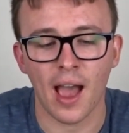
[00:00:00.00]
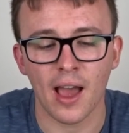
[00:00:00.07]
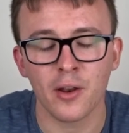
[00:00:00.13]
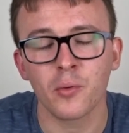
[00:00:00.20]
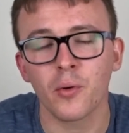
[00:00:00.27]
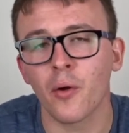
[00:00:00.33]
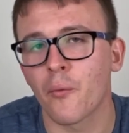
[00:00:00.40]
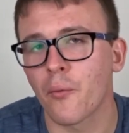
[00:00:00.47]
I
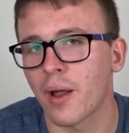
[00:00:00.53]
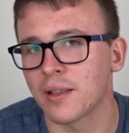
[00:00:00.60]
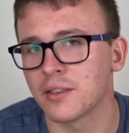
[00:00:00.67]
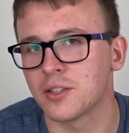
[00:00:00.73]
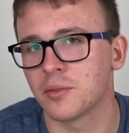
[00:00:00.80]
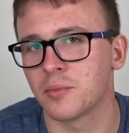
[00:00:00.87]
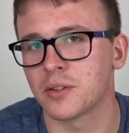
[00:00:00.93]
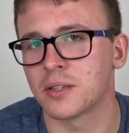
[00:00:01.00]
don't want to
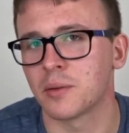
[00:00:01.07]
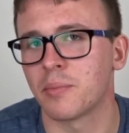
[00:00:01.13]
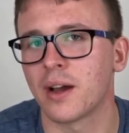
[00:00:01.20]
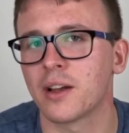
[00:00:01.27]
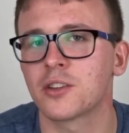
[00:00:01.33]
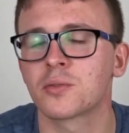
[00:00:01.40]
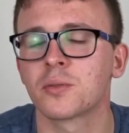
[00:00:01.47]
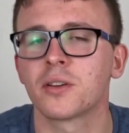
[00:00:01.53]
rant too much, but
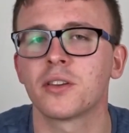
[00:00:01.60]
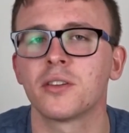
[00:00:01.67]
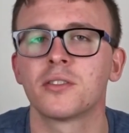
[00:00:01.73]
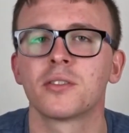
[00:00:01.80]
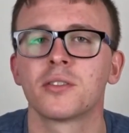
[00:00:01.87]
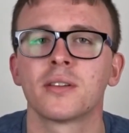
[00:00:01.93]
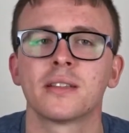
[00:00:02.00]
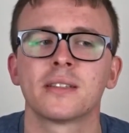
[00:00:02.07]
I just want you
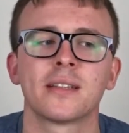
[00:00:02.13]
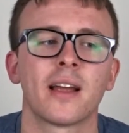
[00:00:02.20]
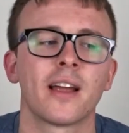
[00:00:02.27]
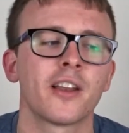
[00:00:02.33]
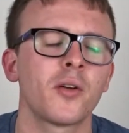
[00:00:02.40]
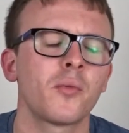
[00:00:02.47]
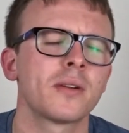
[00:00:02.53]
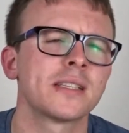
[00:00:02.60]
to understand. I
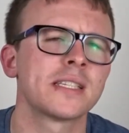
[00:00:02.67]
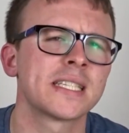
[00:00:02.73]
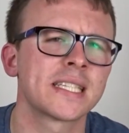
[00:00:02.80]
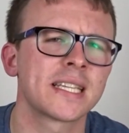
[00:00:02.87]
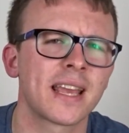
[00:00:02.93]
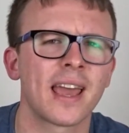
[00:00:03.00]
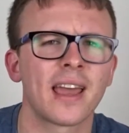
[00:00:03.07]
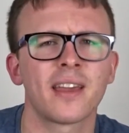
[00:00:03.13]
don't want to
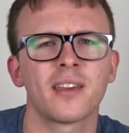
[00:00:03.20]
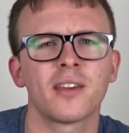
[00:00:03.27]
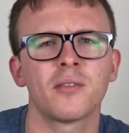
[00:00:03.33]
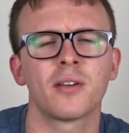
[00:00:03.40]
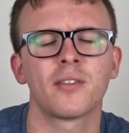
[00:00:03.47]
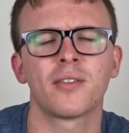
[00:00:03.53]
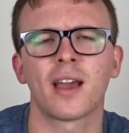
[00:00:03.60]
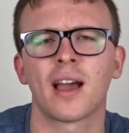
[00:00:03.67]
scare you
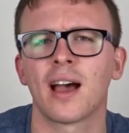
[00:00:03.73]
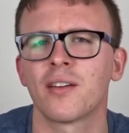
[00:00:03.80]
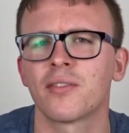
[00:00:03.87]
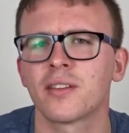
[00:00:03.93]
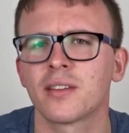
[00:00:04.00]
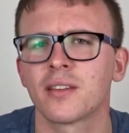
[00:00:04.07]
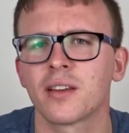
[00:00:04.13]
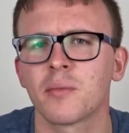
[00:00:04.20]
if you
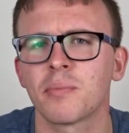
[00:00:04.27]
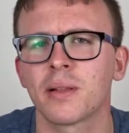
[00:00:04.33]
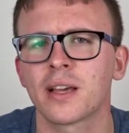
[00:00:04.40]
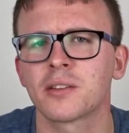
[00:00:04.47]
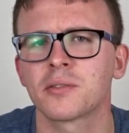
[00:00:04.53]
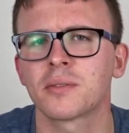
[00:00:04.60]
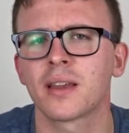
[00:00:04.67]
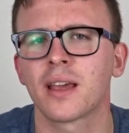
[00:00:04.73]
haven't done a
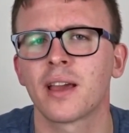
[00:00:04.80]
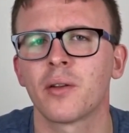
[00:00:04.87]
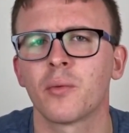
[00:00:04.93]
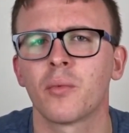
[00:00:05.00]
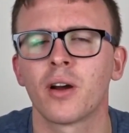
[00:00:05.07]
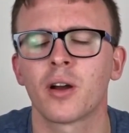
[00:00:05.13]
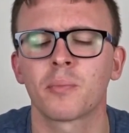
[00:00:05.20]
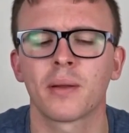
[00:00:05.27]
placement yet in a
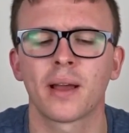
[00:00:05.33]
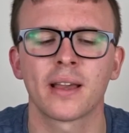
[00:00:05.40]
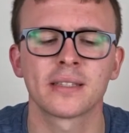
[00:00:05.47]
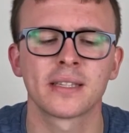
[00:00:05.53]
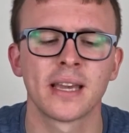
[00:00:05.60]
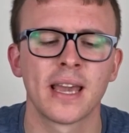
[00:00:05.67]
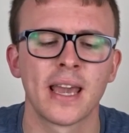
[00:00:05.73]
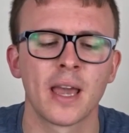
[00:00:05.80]
workplace.